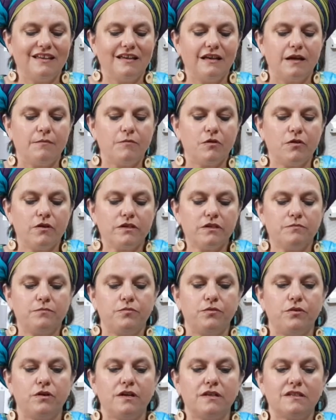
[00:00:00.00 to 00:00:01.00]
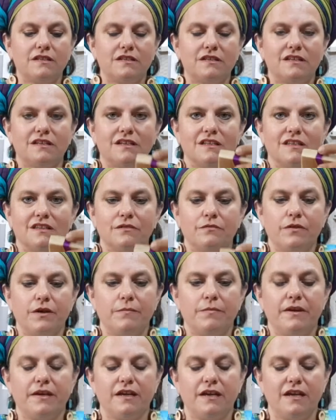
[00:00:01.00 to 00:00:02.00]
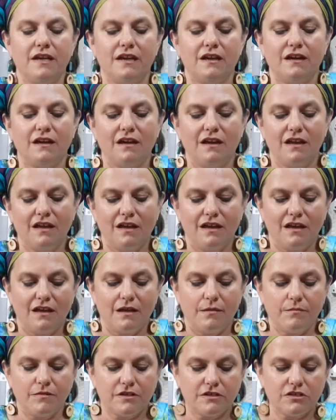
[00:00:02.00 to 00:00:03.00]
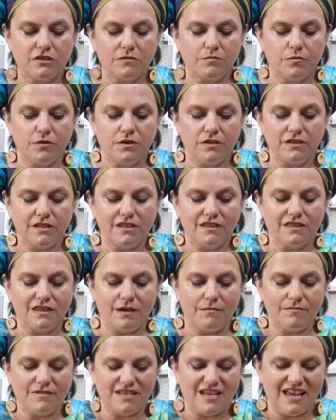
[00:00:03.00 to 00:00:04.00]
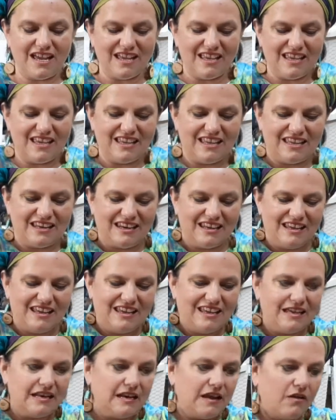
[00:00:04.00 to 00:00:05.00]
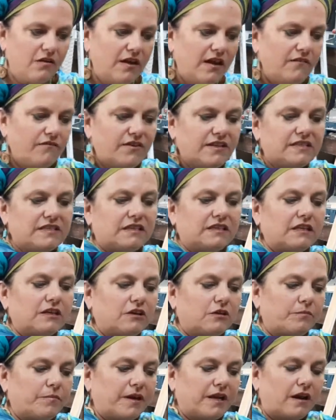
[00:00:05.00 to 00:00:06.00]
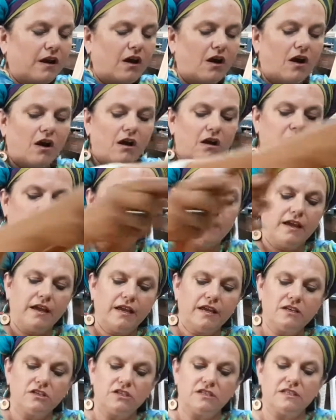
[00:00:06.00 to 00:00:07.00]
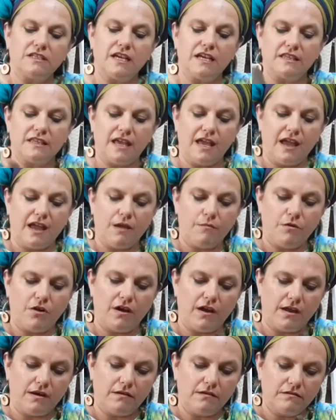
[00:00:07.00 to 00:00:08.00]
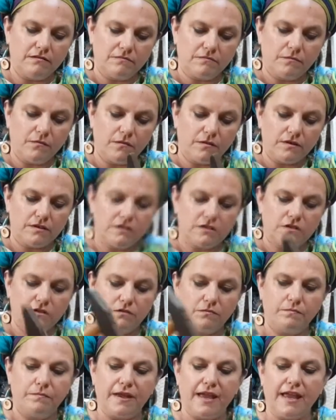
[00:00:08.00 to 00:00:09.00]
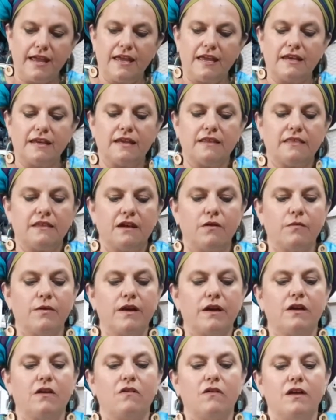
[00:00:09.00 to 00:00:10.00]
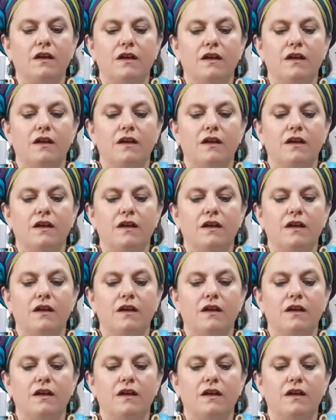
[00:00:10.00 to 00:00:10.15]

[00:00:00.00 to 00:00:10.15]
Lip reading: I'm going to put the ribbon here. I'm going to just put the thumbtack in. Now, if it's a little bit hard, I can just take the hammer and 1, 2, bang it in. There we go.